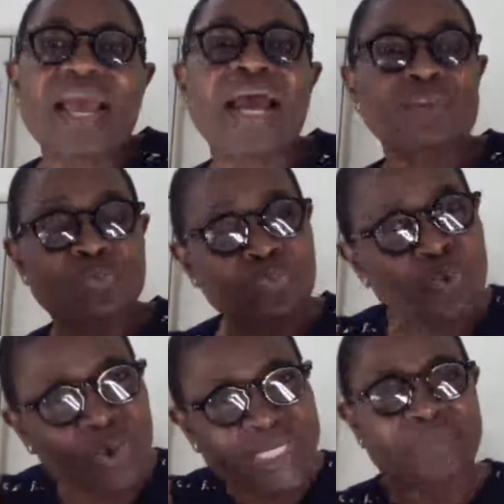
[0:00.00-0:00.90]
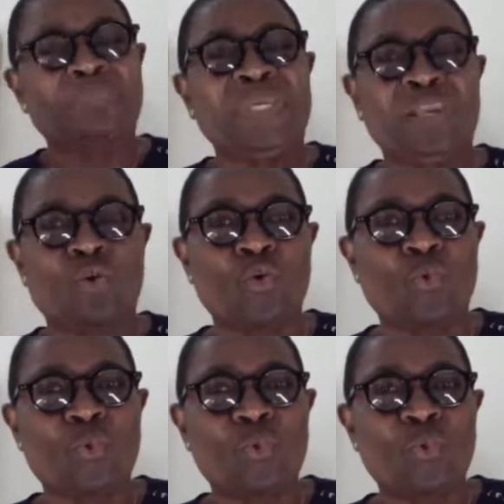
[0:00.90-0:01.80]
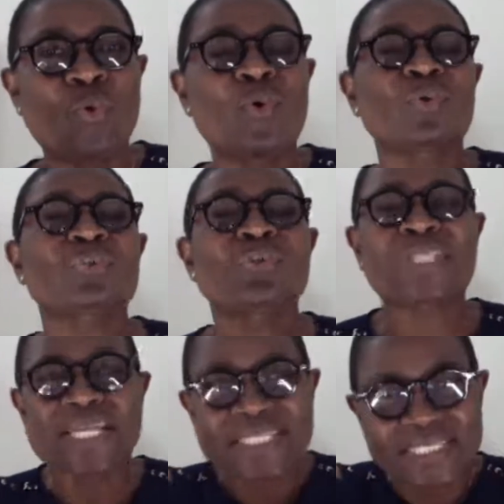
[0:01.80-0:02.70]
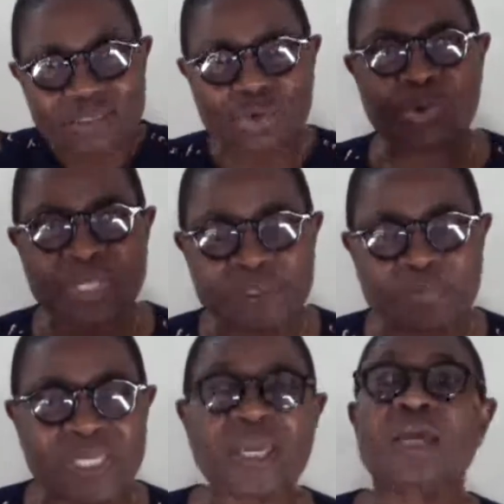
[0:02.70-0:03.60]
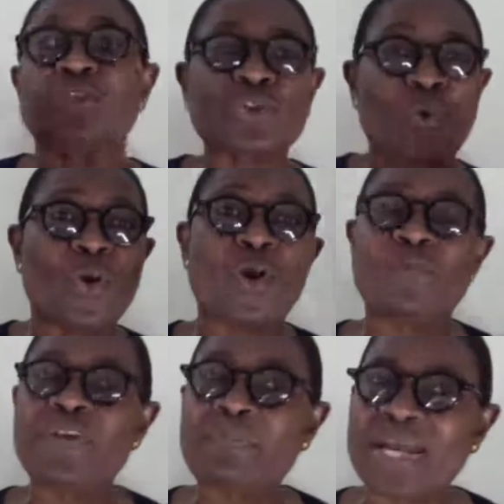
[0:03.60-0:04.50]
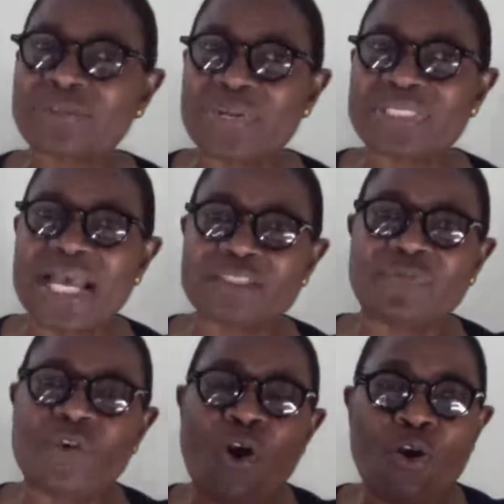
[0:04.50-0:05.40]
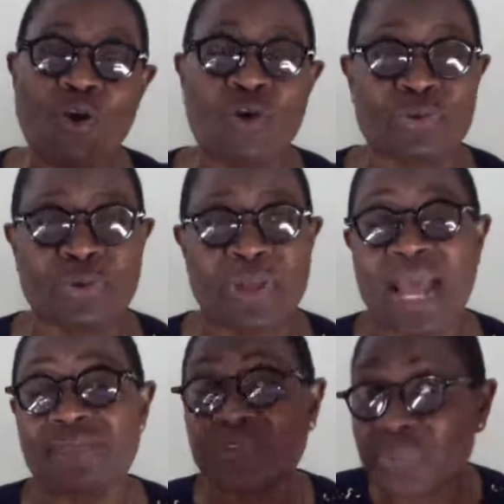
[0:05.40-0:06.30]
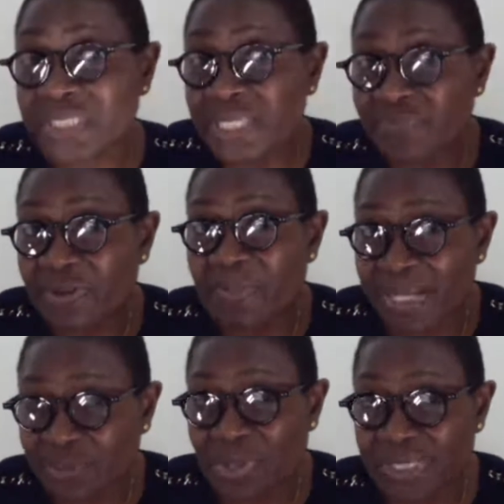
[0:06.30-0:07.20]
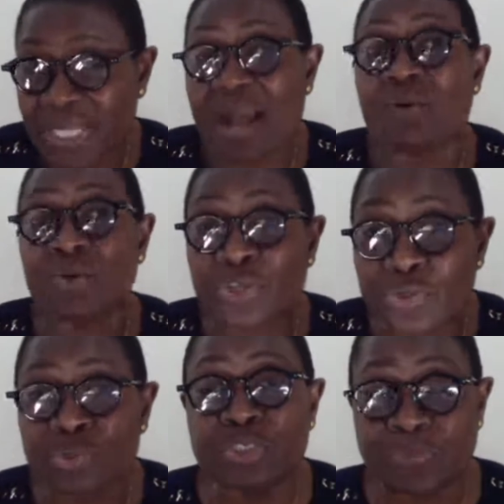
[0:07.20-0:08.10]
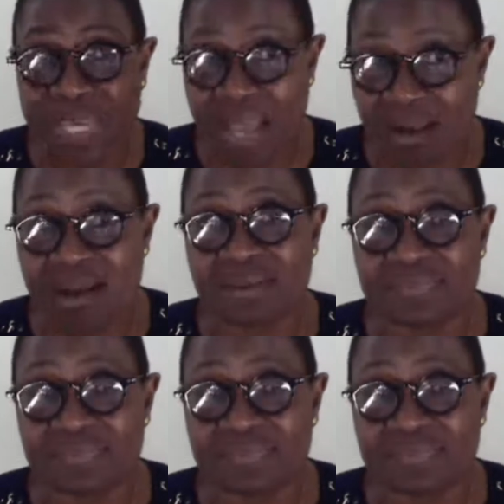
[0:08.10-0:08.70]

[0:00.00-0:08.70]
and pull it below so that it's crispy. So the mattress has 4 corners. Have you seen the mattress, how huge they are?